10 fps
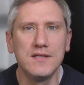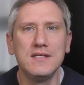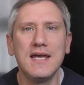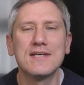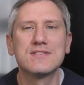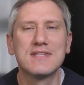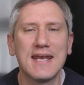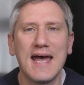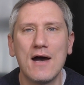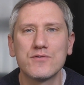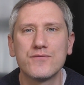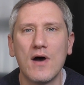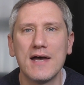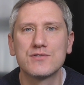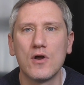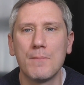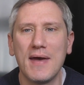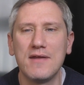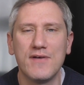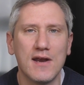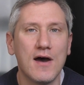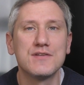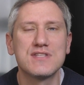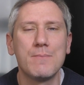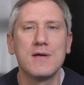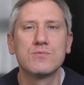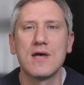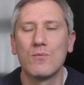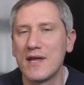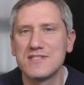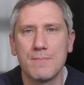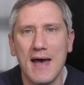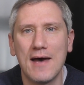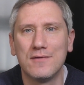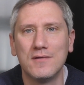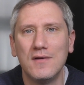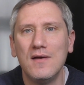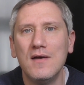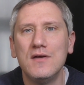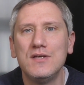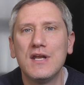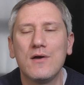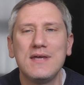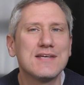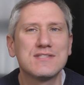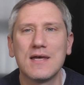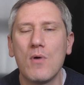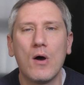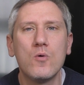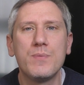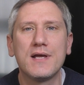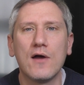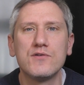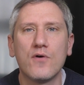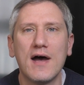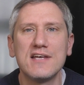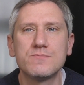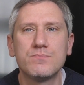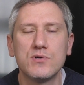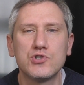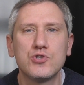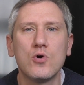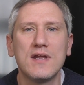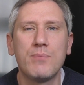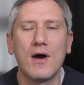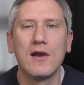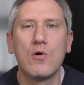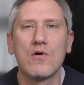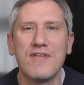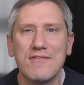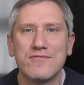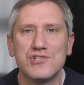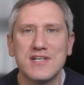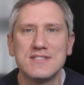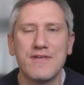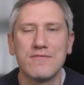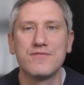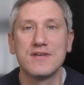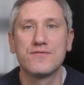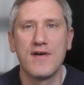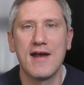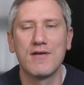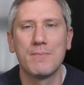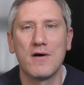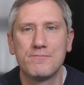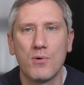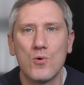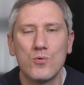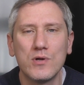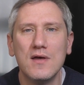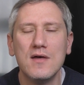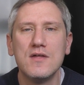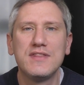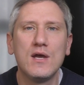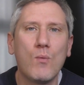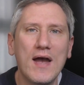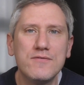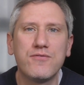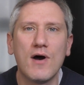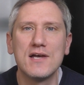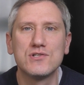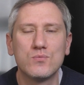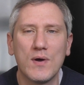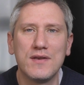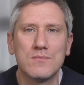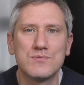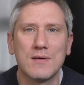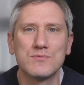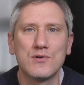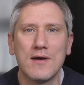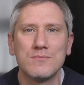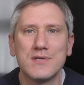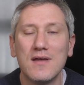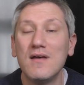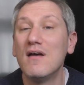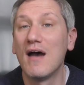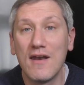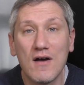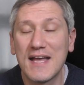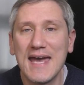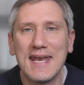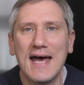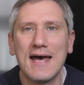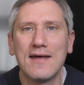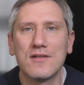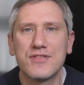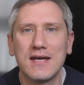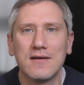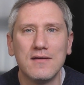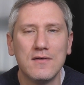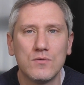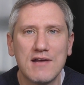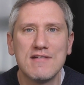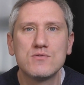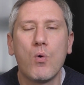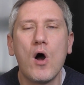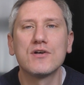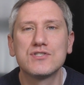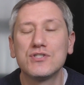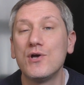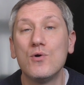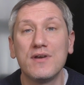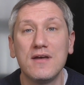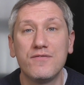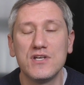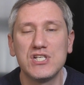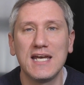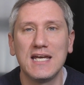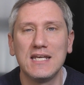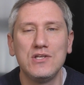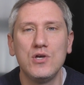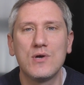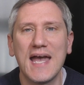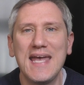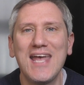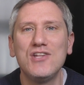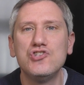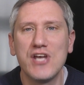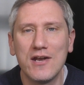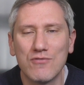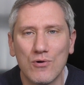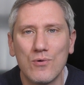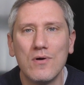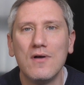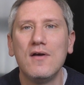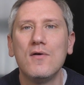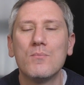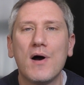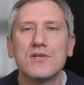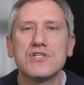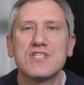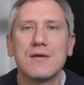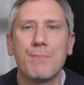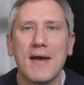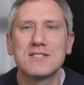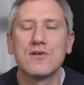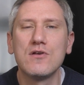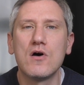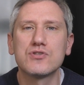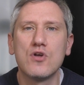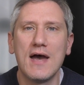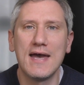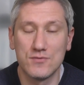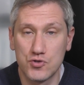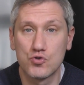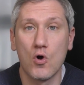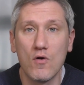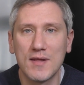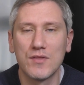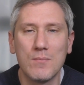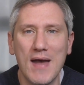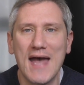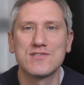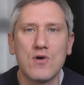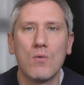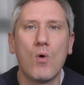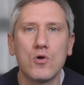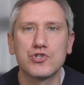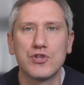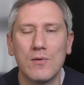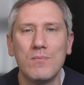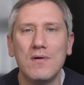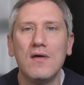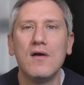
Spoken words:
yes, then a house fight has got the benefit. And I understand people saying, well, there's a pattern. You know, yes, they might all be close fights, but surely by law of averages, if everything's fair and above board, the away fighter should win them sometimes. And I get that, and I think there is work to do on the officiating in the UK in general, but I just think based on last night and scoring them as I watched them,